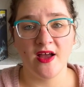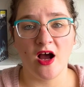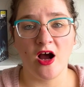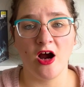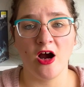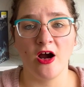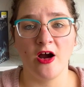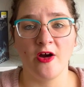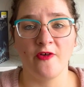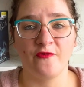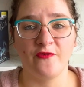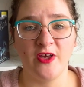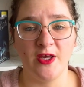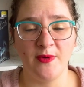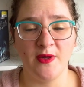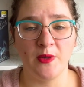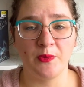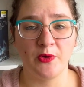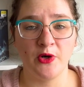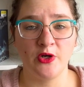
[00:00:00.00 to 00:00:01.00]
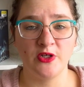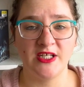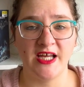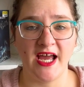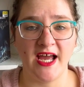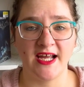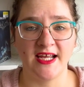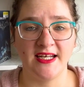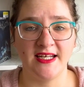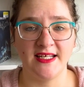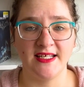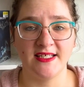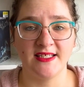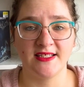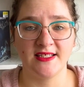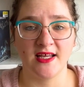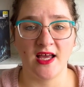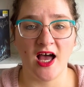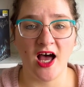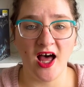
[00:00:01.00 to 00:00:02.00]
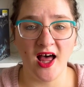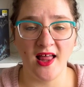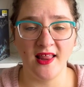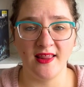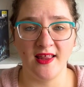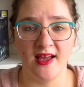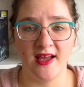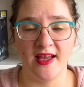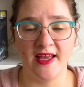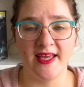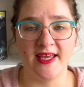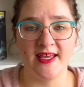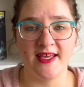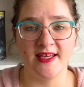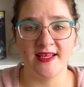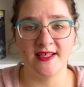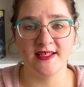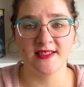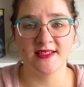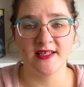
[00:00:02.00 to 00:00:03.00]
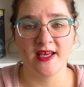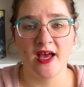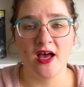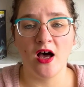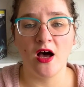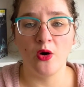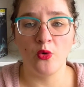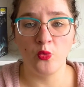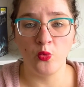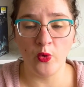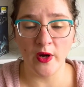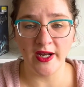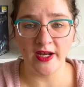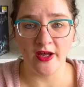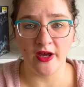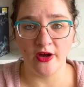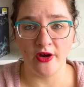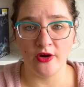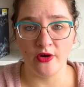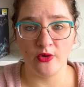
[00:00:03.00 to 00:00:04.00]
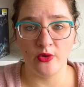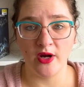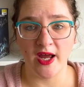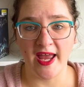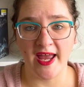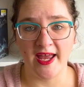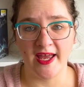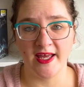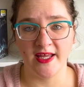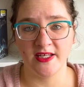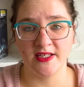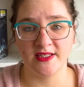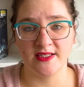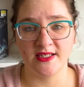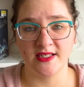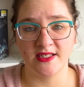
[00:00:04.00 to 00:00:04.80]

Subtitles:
Our female protagonist, Hala, is a widow and